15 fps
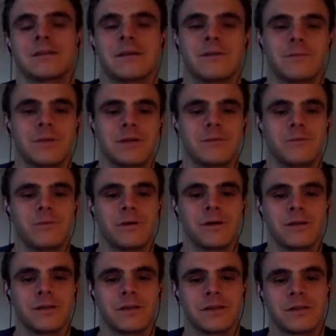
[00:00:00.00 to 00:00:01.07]
Tell me
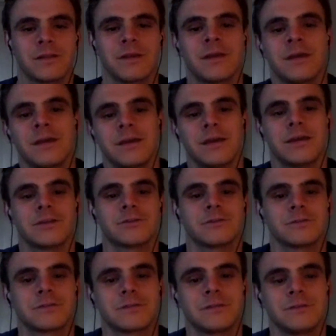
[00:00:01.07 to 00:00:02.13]
what
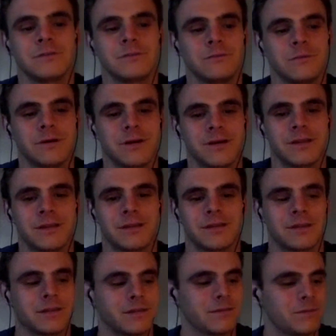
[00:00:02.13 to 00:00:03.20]
interests you, what
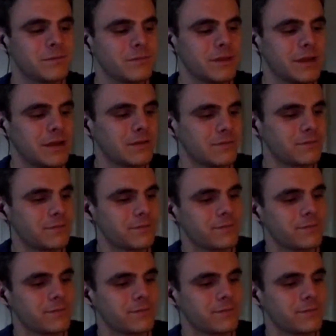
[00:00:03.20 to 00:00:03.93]
like